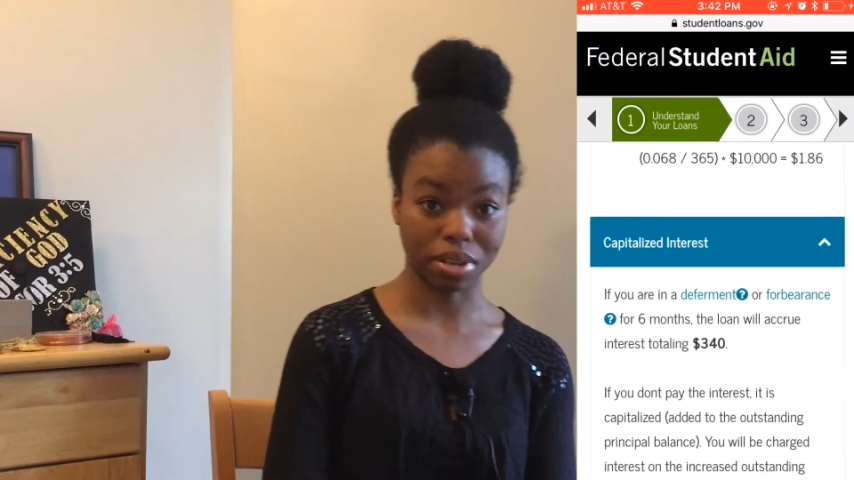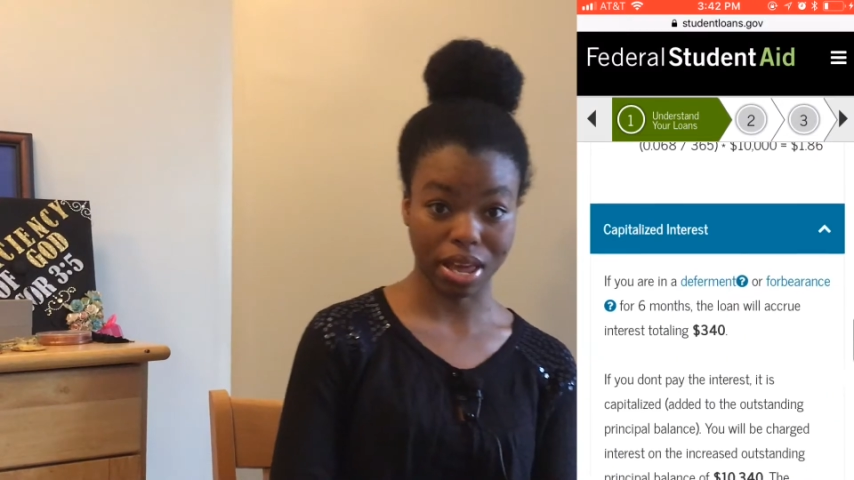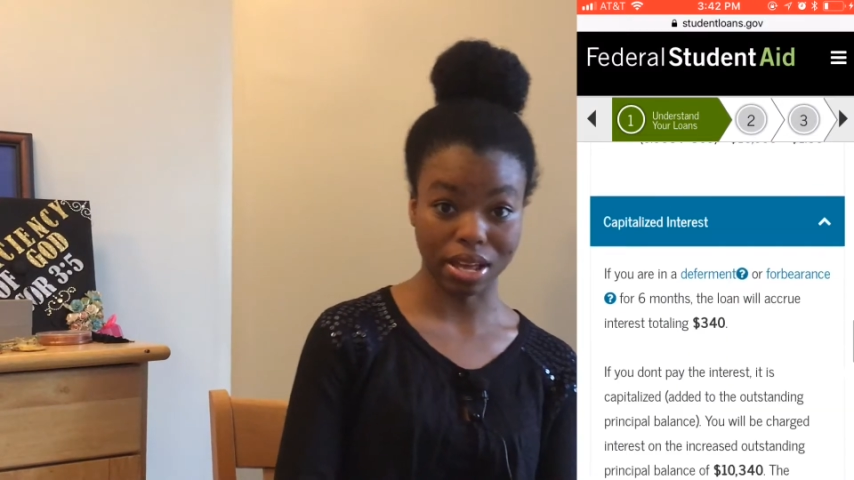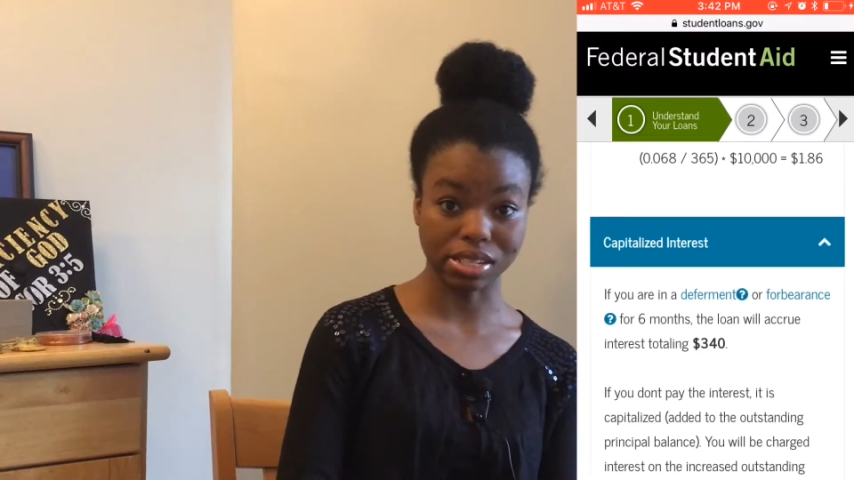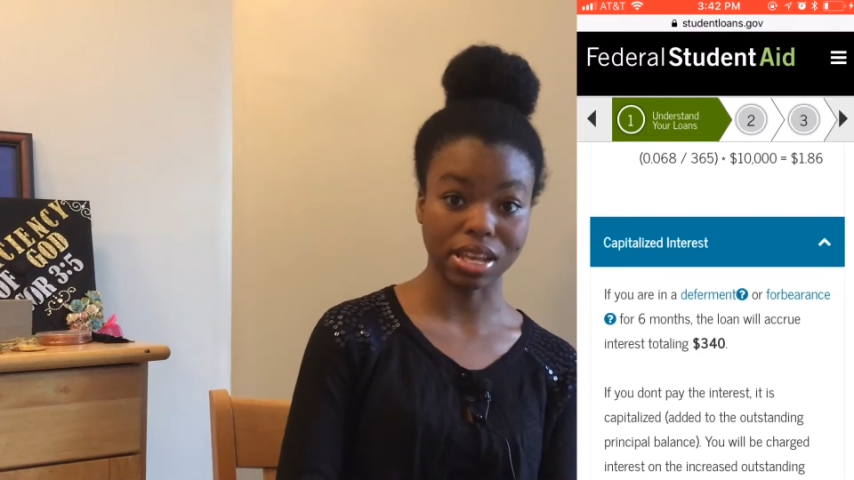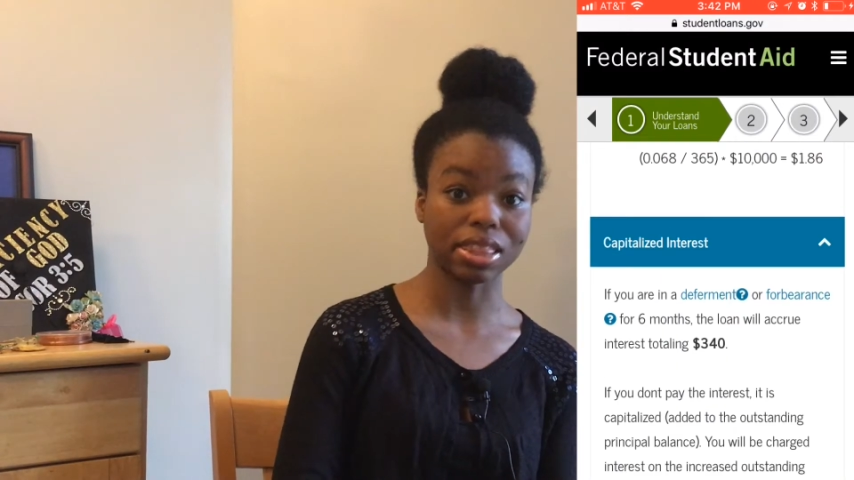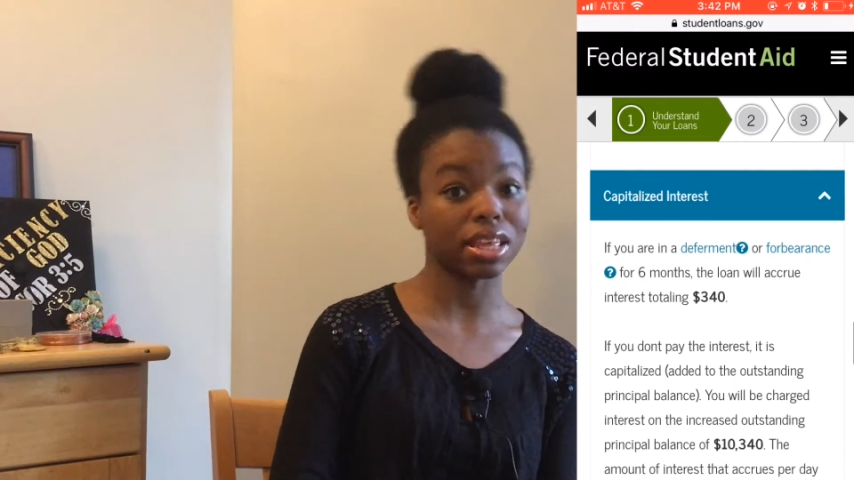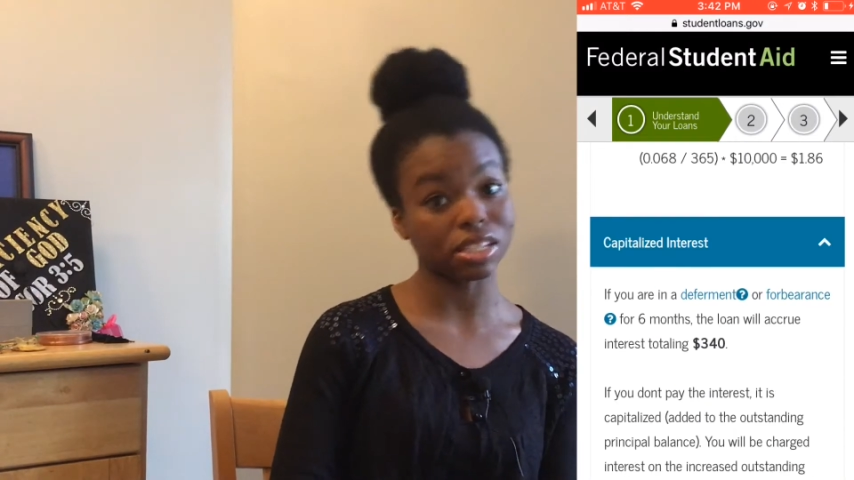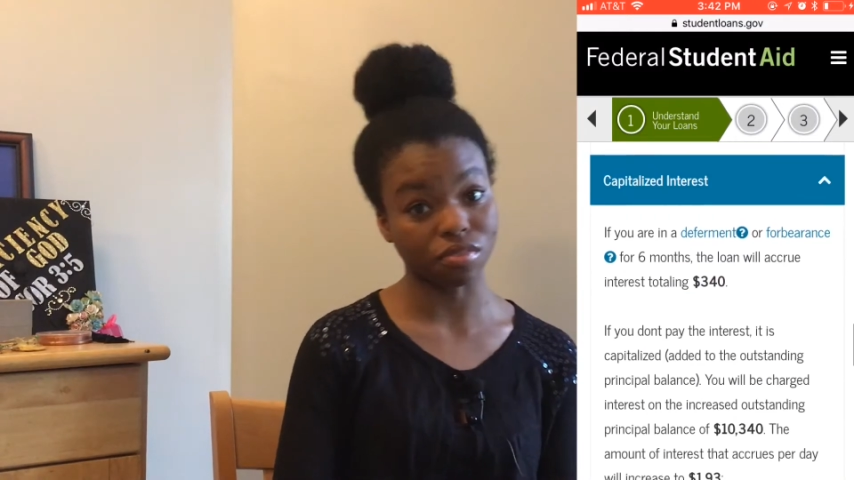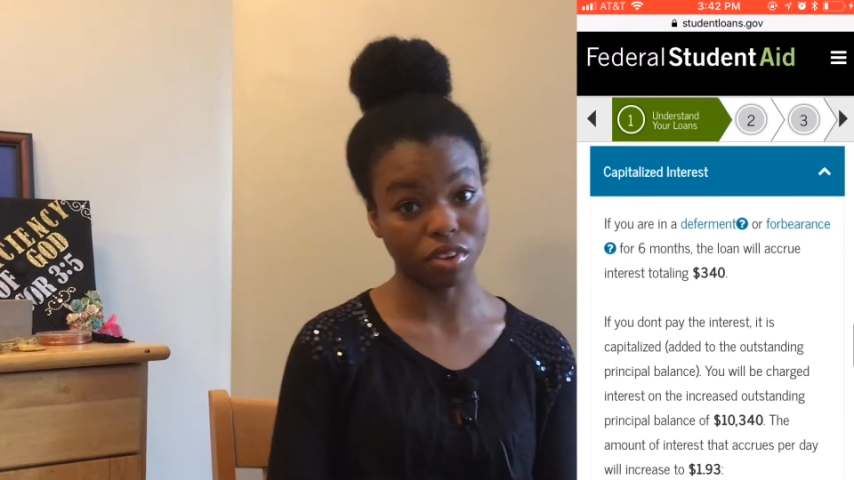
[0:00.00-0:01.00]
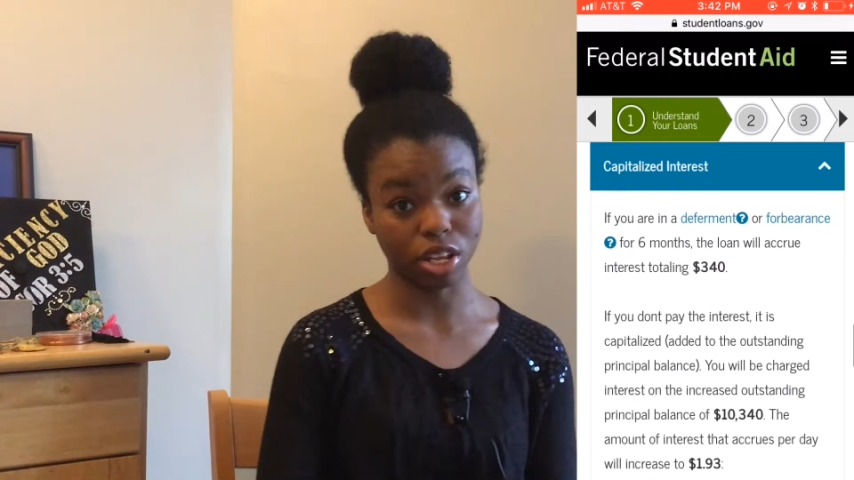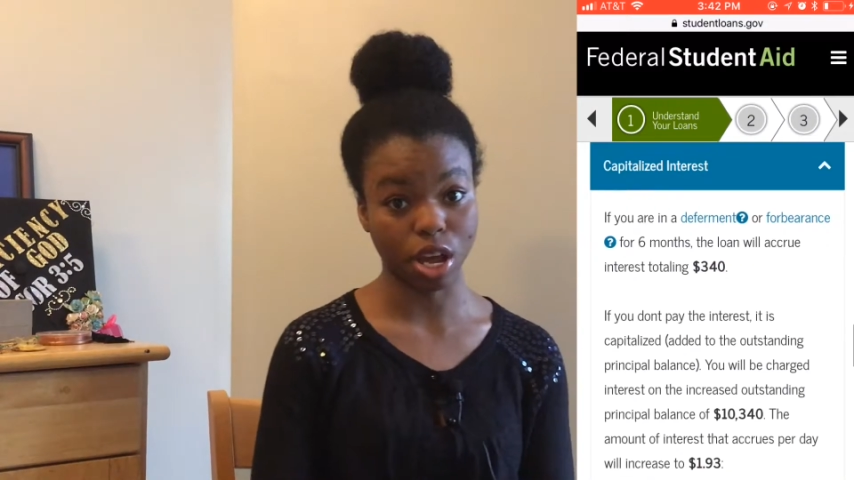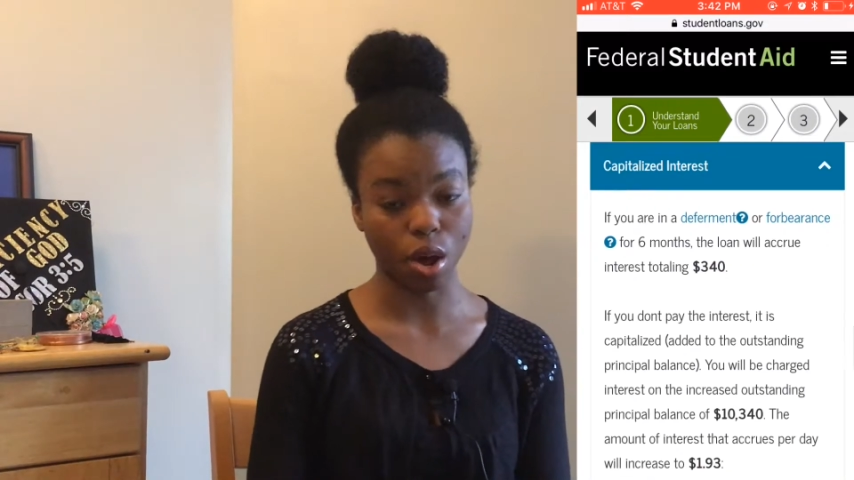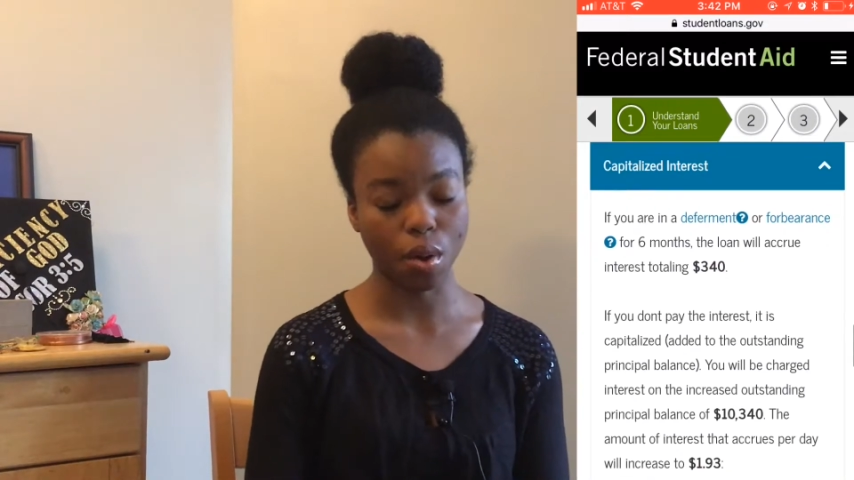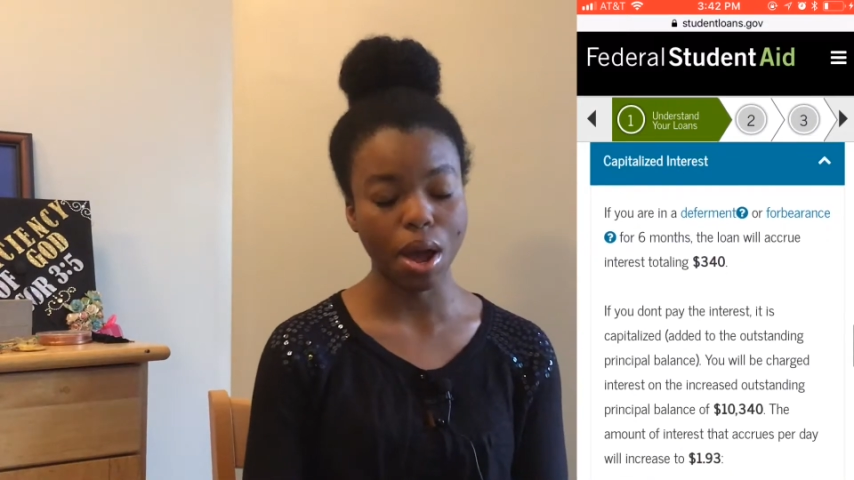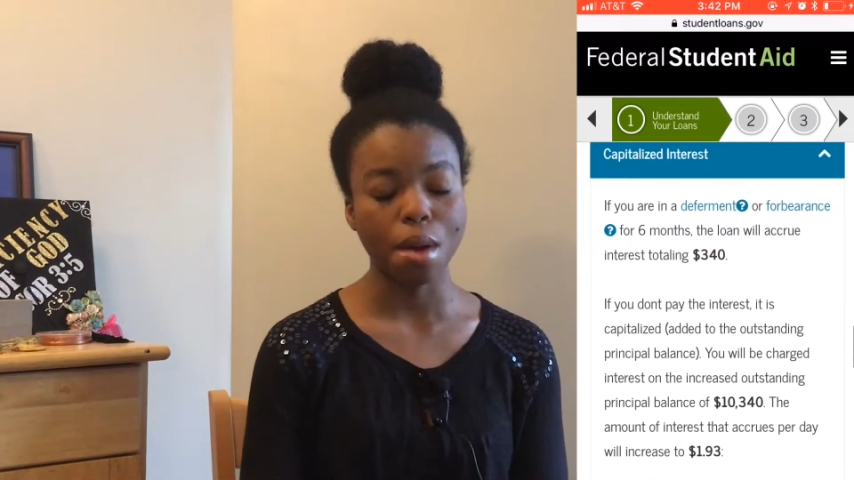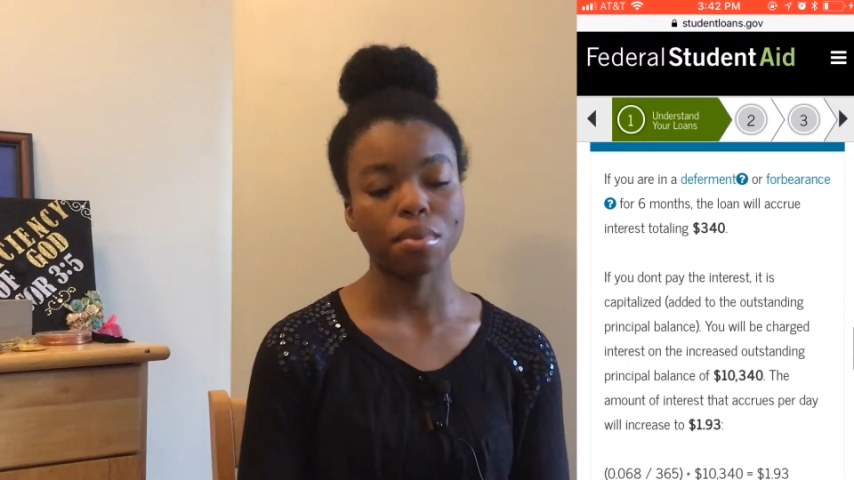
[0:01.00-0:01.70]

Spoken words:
plans in this video,